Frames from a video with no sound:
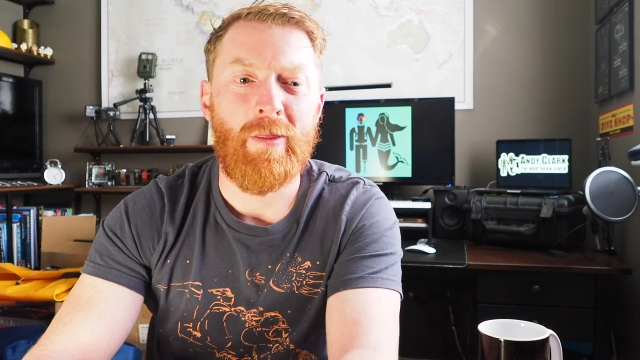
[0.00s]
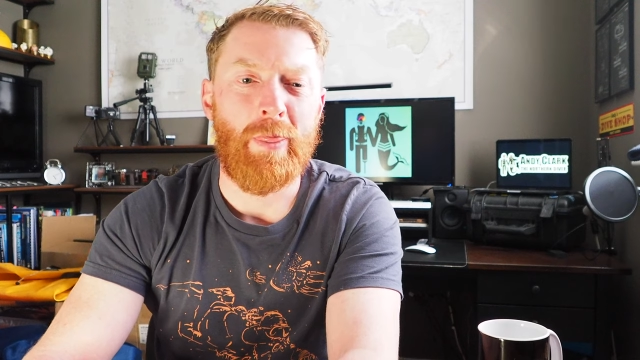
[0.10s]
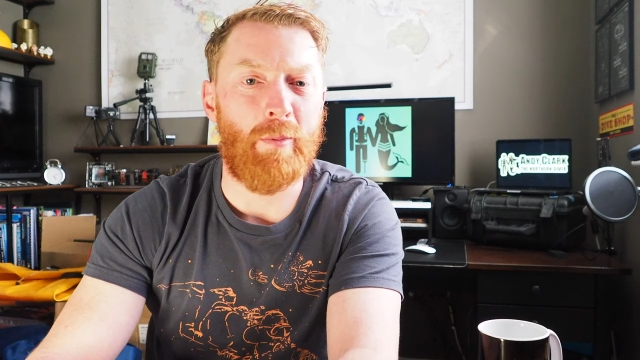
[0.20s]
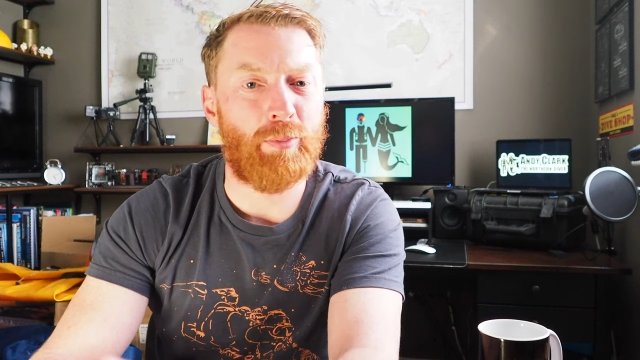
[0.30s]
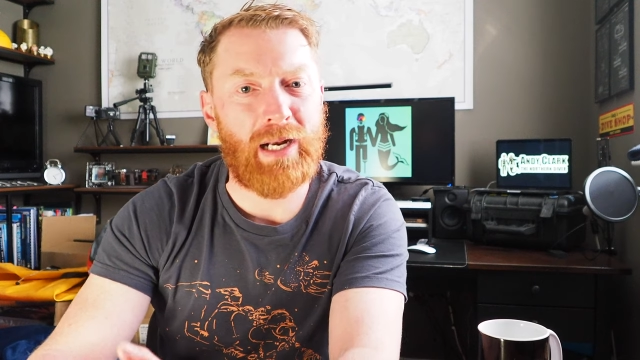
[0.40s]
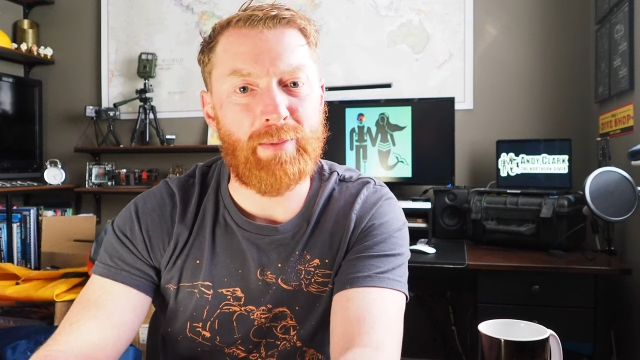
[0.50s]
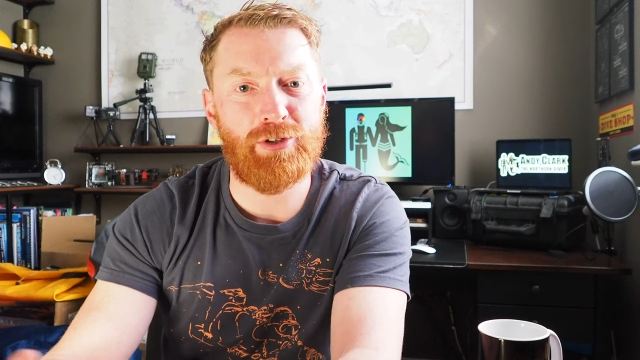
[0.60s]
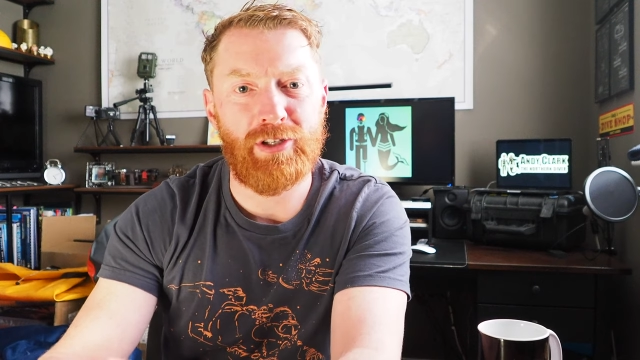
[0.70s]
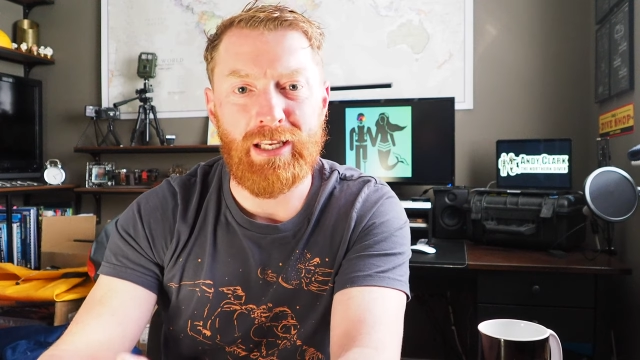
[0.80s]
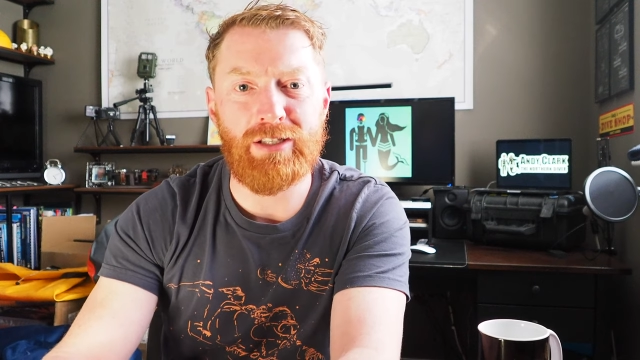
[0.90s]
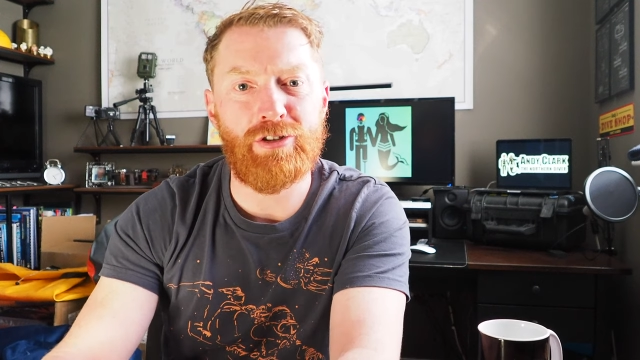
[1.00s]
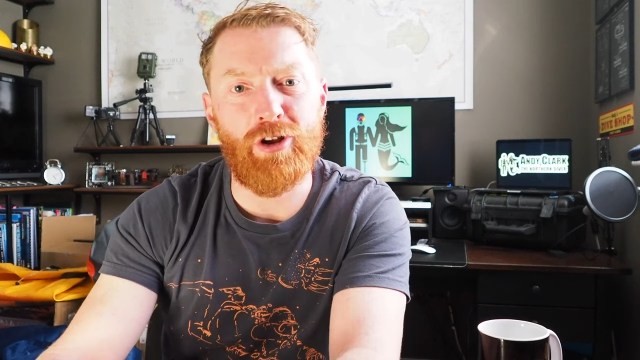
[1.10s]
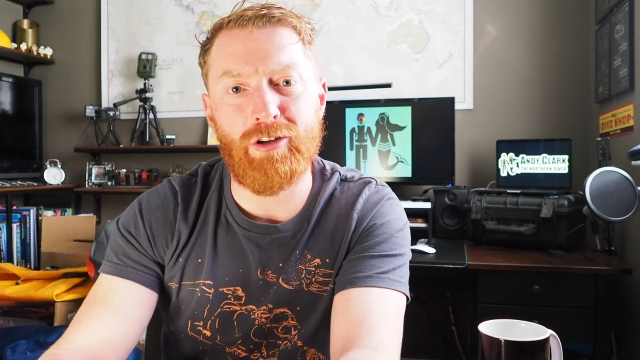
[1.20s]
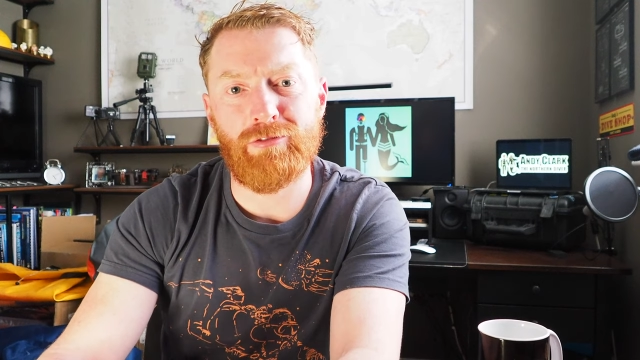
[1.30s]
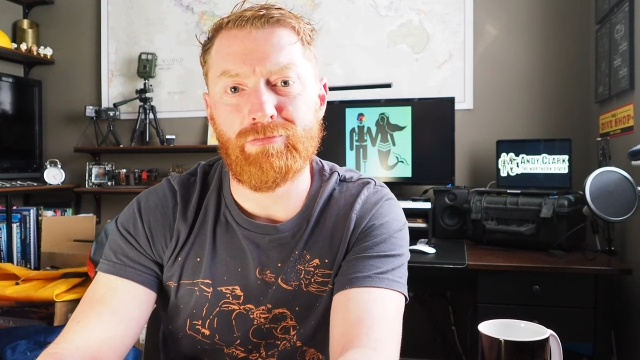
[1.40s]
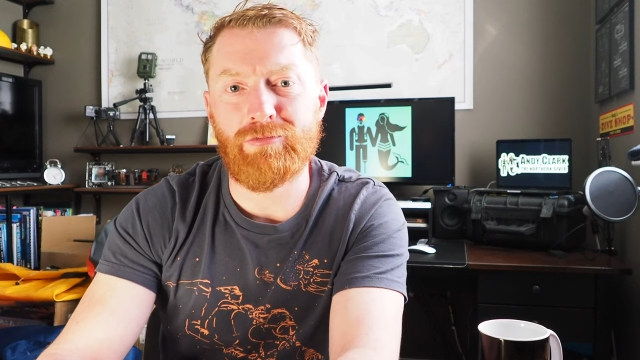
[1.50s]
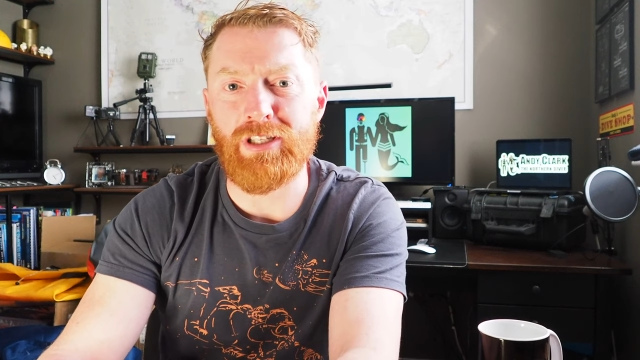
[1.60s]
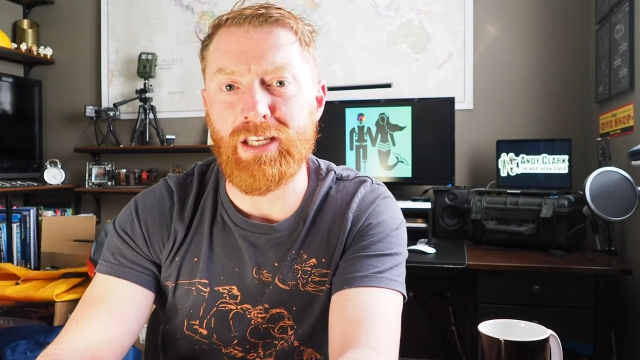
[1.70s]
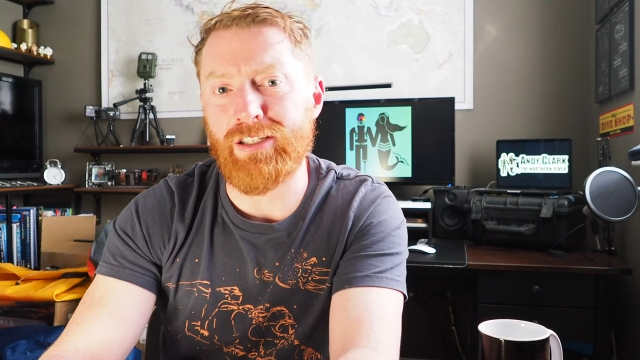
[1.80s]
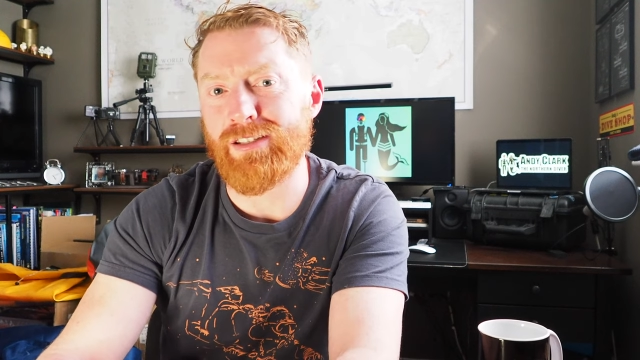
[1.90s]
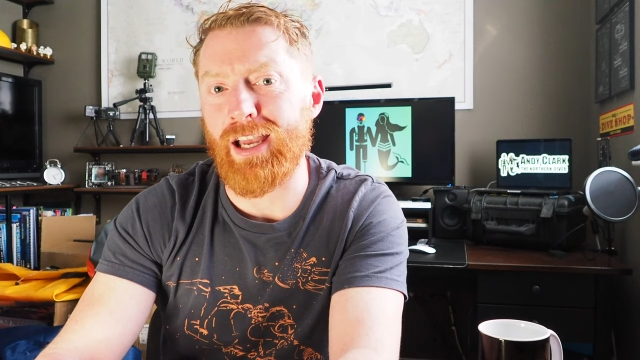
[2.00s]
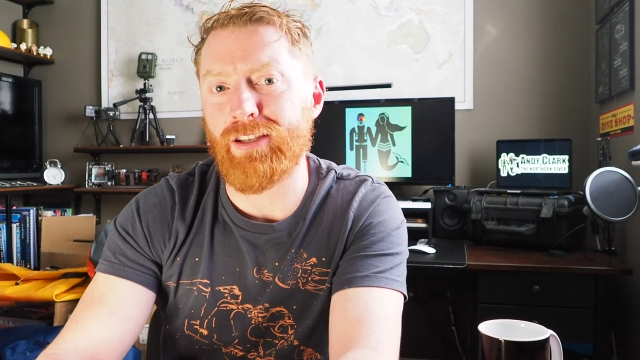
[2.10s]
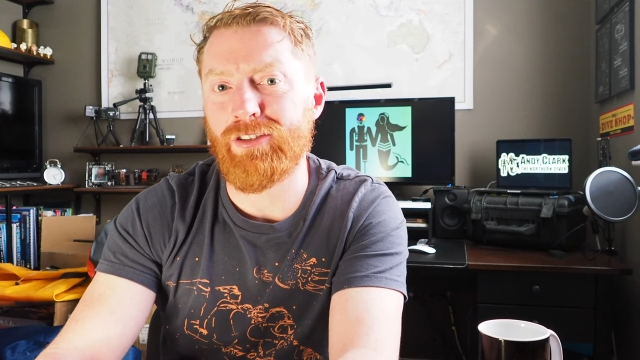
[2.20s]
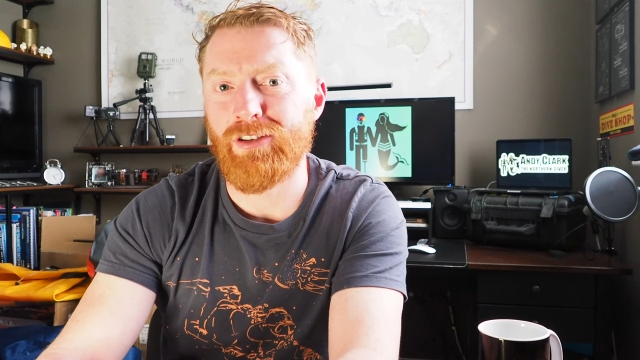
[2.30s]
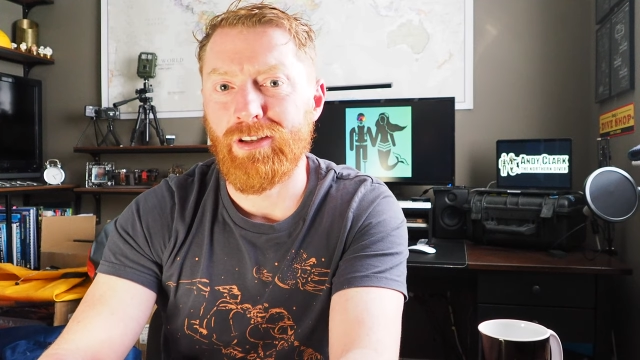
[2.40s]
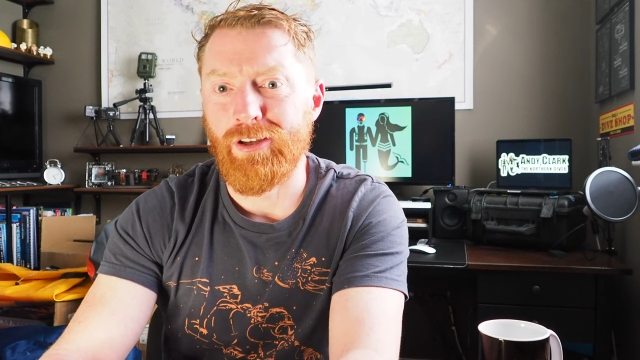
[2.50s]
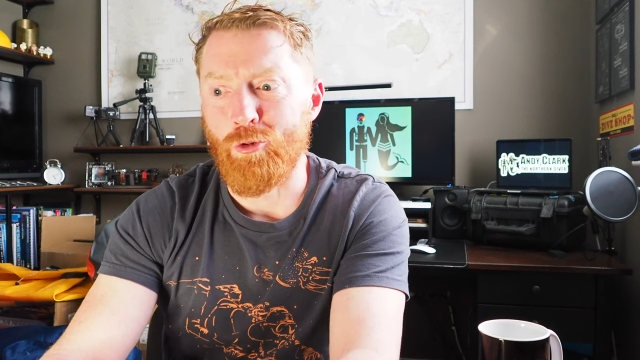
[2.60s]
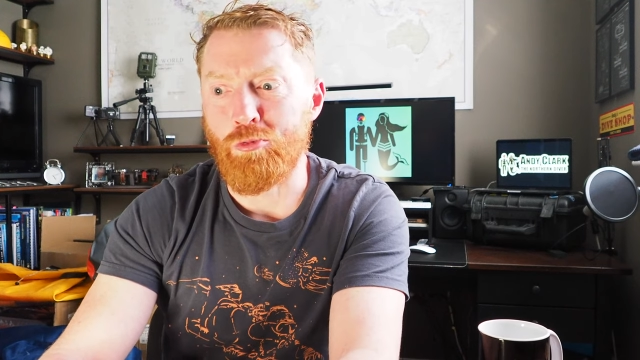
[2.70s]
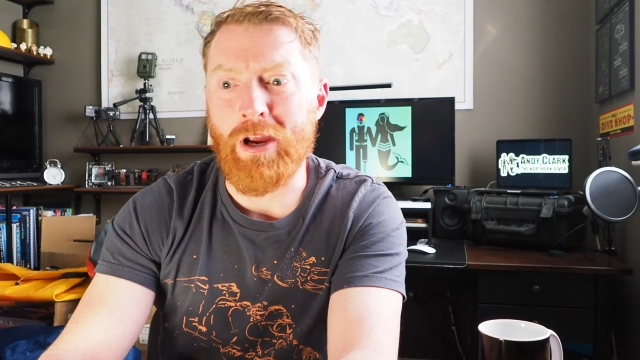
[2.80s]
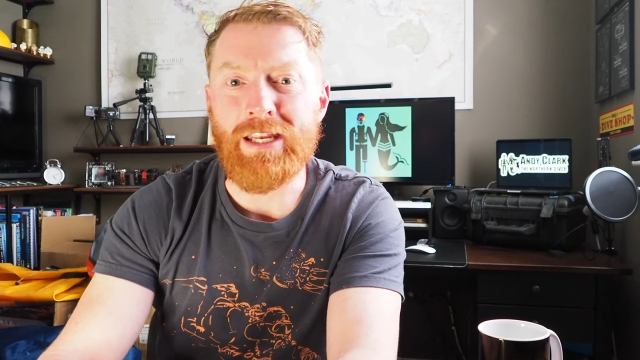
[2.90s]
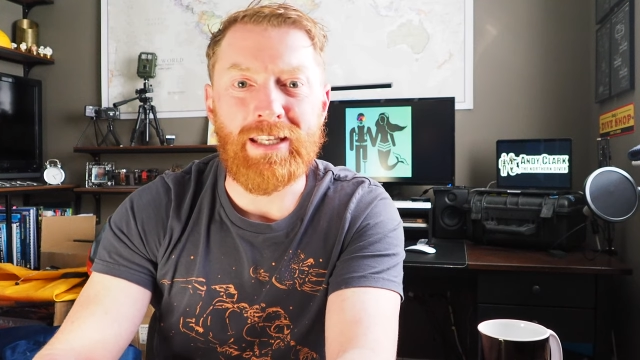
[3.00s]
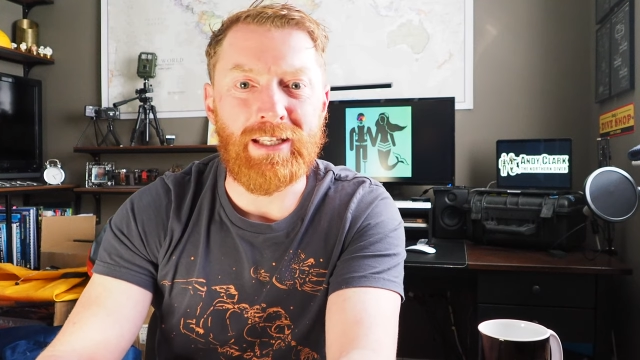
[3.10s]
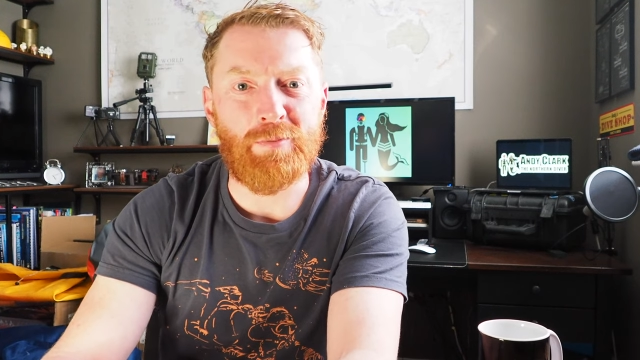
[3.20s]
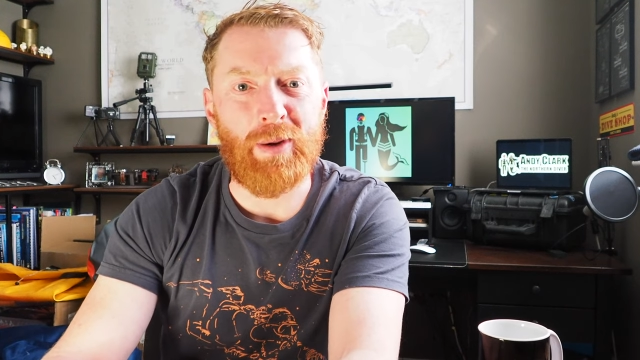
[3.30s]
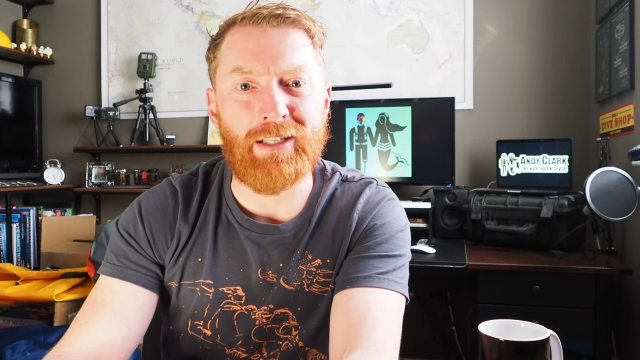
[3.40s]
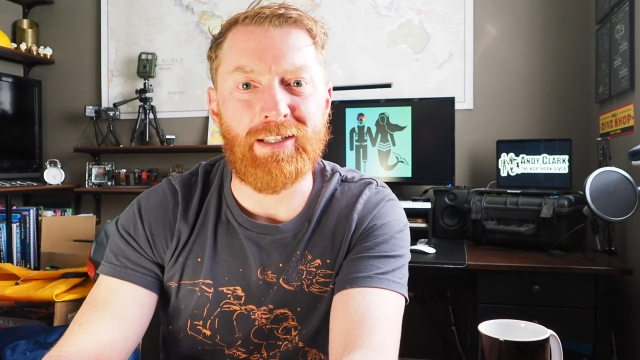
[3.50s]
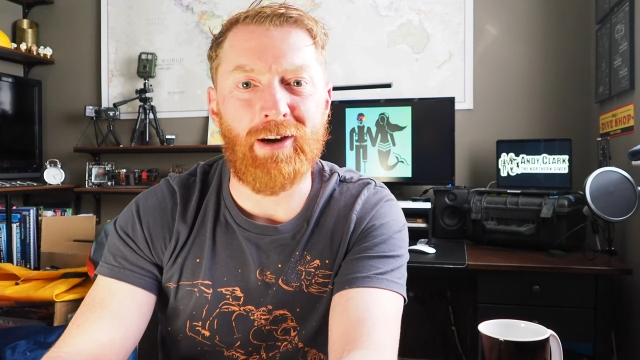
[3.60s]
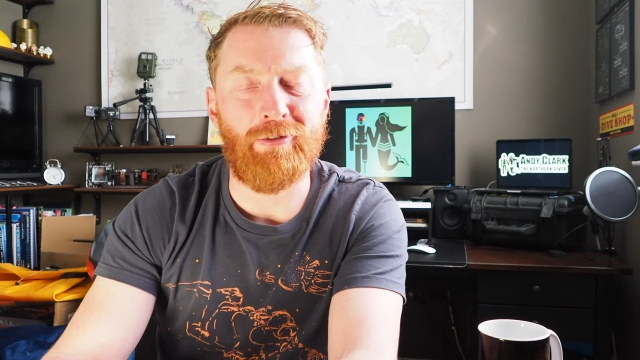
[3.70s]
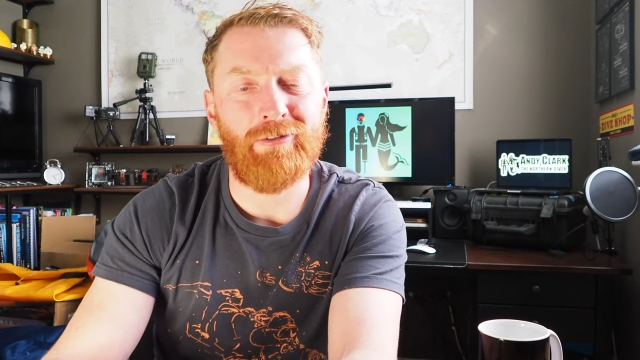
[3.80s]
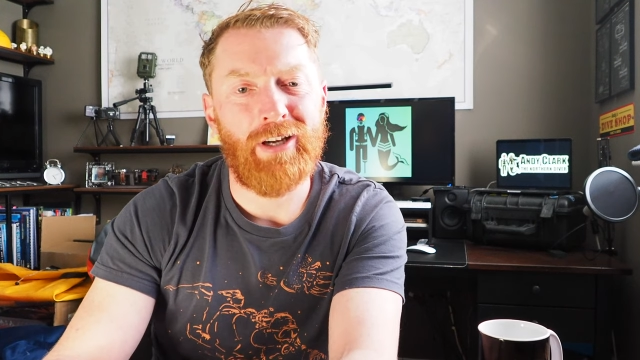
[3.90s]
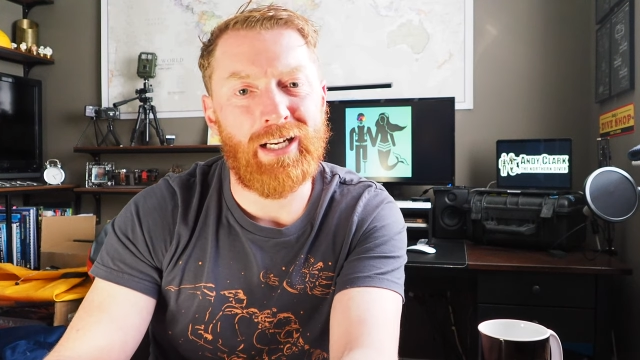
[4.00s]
that perhaps it's not the exact way things panned out,